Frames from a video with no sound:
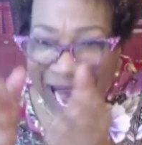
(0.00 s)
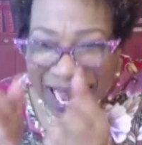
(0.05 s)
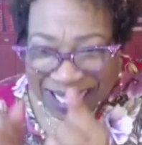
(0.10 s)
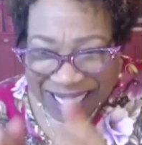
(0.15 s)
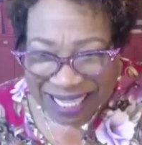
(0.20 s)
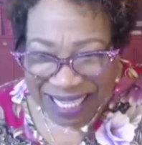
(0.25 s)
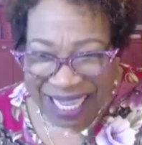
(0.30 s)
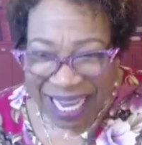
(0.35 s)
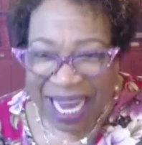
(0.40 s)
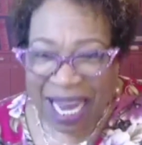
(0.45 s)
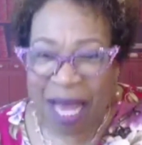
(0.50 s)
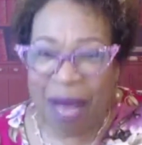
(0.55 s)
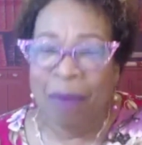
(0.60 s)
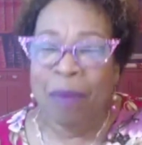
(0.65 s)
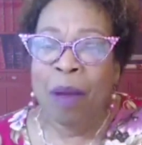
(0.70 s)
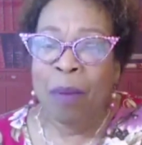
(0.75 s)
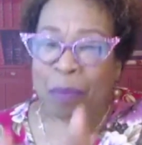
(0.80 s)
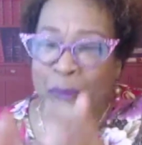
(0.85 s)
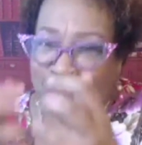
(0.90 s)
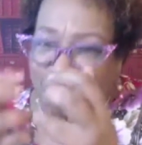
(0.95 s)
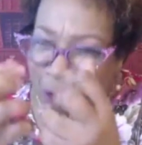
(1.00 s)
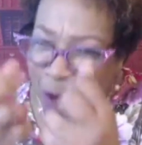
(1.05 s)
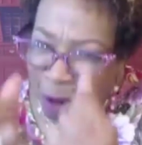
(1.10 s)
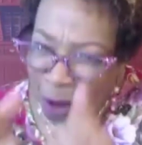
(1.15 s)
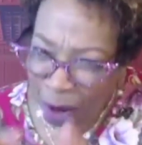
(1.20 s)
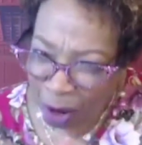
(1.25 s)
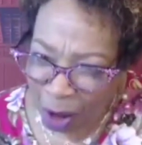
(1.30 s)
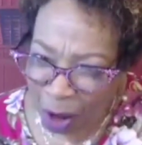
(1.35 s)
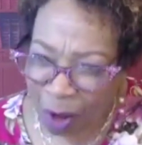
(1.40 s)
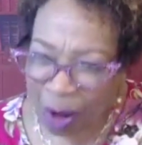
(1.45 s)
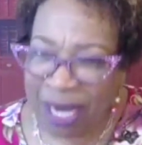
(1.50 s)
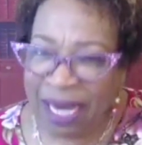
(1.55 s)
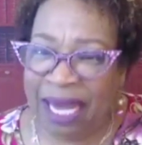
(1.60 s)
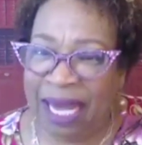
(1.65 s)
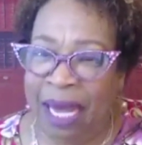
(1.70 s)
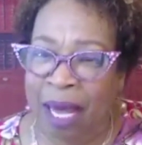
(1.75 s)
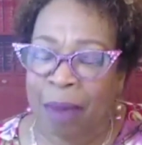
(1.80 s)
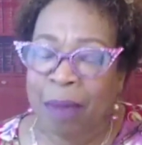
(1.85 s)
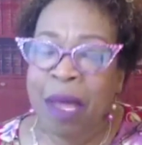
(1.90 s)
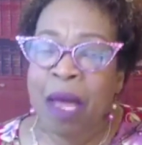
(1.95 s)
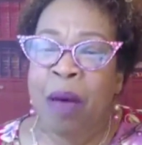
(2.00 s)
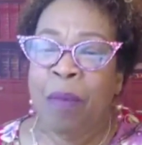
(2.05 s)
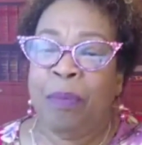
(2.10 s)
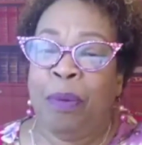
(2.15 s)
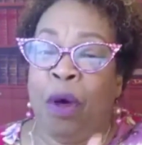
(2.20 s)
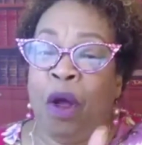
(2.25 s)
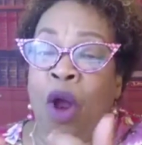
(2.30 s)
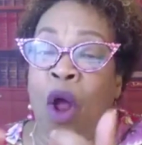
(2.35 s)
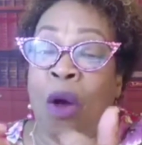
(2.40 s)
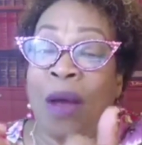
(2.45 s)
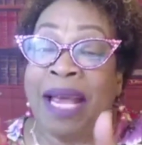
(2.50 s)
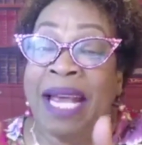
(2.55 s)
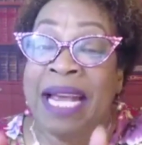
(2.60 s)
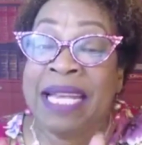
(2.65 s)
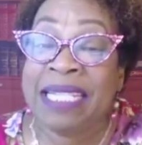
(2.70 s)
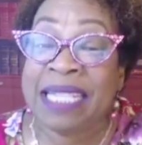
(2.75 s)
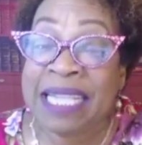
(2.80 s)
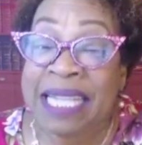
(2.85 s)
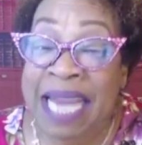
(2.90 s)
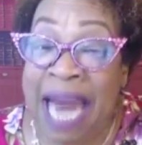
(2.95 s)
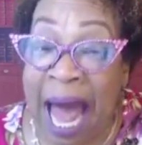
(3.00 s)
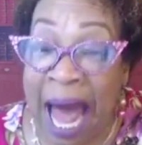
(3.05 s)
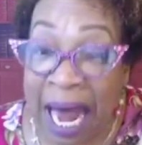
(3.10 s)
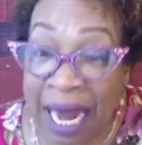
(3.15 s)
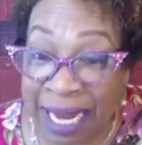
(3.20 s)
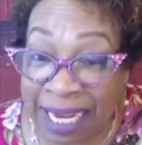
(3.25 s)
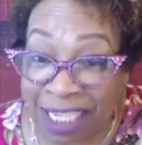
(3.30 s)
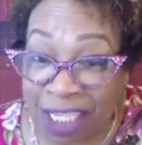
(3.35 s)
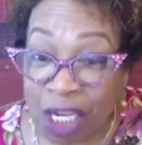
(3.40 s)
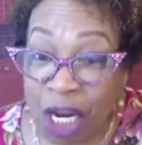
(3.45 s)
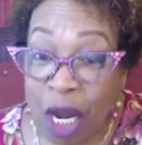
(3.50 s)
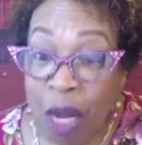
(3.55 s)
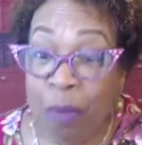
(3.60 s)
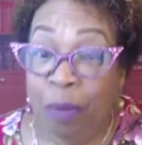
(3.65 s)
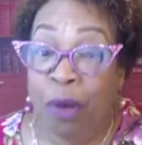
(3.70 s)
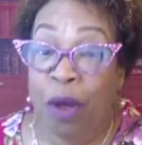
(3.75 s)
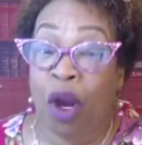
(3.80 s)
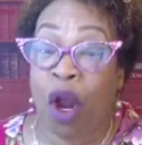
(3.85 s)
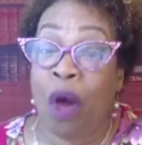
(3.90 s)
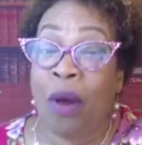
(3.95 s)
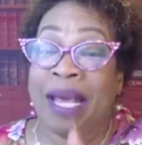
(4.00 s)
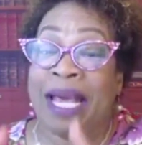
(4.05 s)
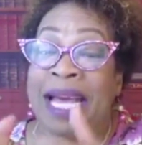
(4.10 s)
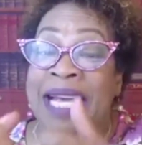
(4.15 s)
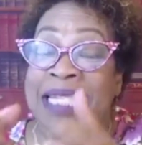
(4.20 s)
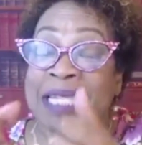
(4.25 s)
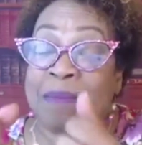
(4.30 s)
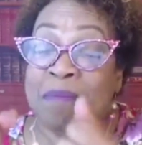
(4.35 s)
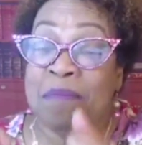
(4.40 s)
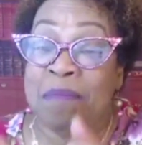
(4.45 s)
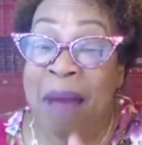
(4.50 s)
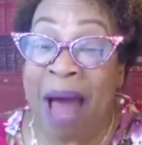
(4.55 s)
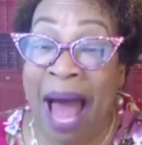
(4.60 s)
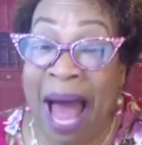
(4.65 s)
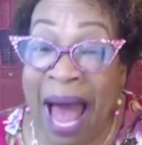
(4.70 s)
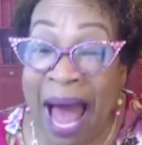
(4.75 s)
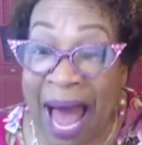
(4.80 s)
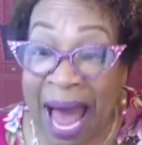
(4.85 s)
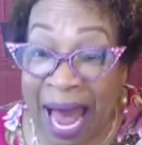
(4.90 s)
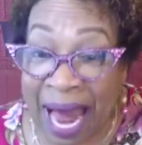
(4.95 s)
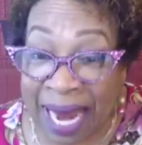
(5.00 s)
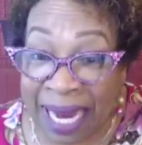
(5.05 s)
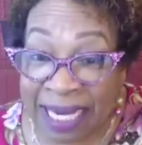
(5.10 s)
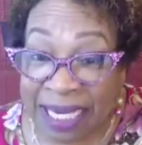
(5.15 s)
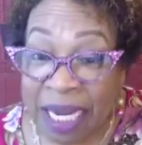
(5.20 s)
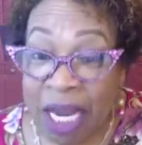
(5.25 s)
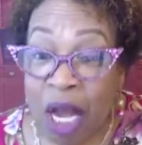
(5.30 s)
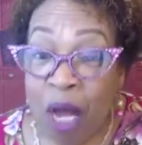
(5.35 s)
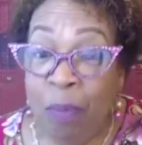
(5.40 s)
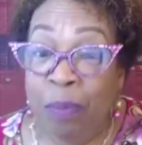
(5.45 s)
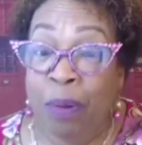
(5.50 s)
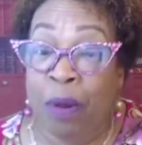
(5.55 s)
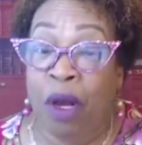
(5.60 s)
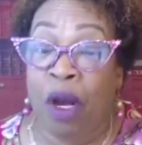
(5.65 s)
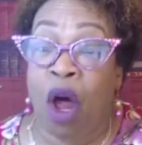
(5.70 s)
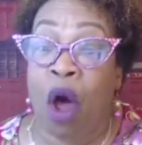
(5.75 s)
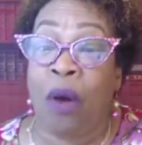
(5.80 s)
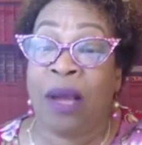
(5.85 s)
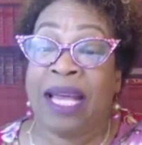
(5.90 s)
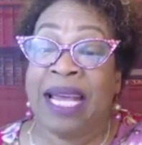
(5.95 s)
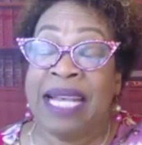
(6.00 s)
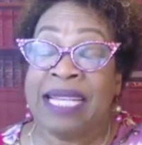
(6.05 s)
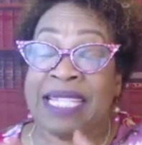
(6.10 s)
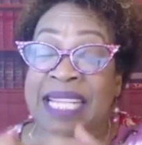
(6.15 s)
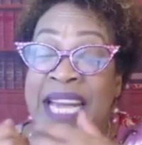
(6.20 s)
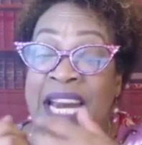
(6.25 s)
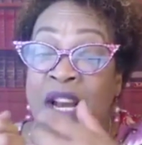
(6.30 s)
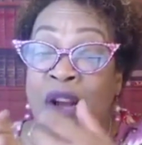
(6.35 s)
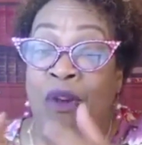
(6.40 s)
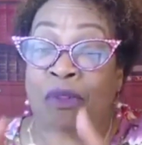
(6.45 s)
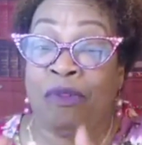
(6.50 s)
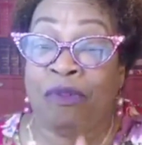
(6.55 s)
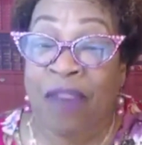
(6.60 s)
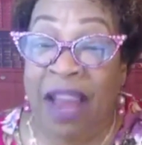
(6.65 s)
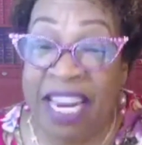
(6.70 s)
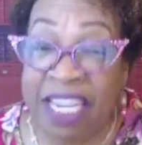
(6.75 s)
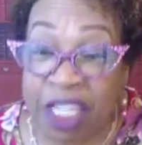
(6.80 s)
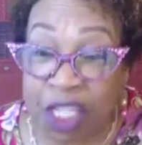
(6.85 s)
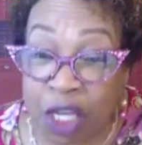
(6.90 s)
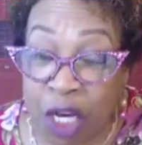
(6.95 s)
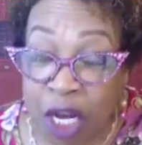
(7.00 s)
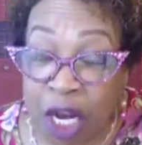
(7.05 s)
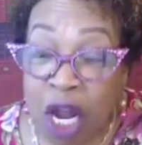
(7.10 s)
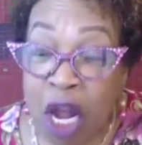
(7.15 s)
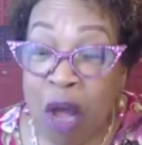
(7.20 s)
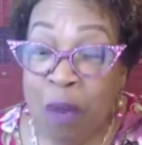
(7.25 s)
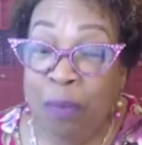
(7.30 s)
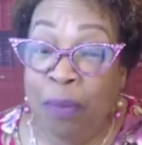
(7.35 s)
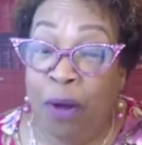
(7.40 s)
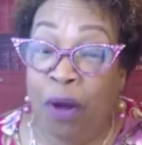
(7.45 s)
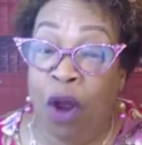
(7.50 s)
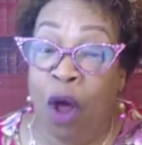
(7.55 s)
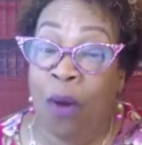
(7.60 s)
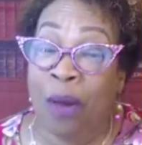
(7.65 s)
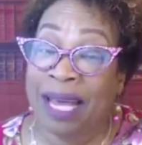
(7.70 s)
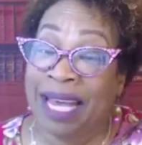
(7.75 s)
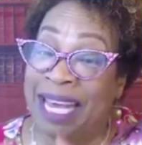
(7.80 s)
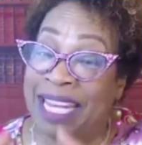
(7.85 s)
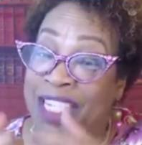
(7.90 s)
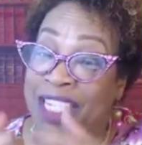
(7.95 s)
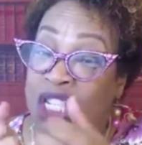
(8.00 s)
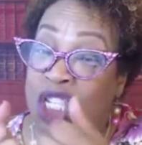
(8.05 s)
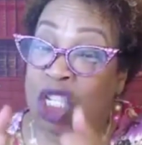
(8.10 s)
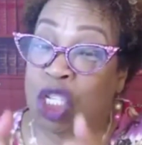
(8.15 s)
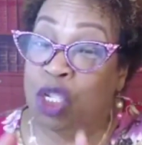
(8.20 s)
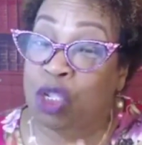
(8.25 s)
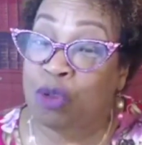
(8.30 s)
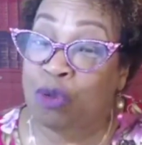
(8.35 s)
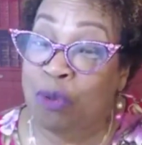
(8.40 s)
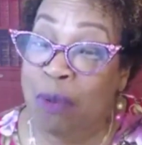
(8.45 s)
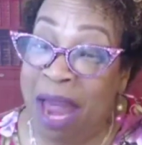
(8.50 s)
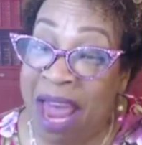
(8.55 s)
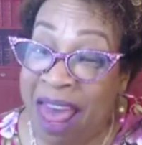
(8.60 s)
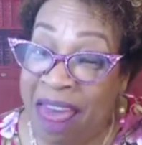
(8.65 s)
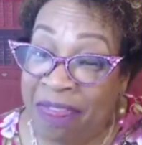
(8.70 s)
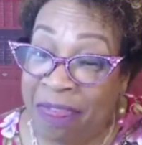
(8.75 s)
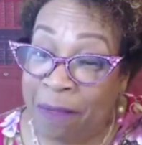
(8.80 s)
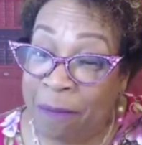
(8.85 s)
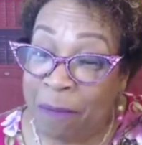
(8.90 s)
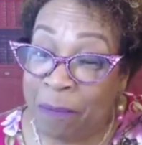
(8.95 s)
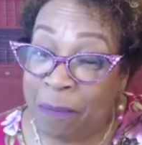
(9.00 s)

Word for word: Ask him. Pull on him. Pull on his knowledge. Pull on his mind. Pull on his innovation. Pull on his strength.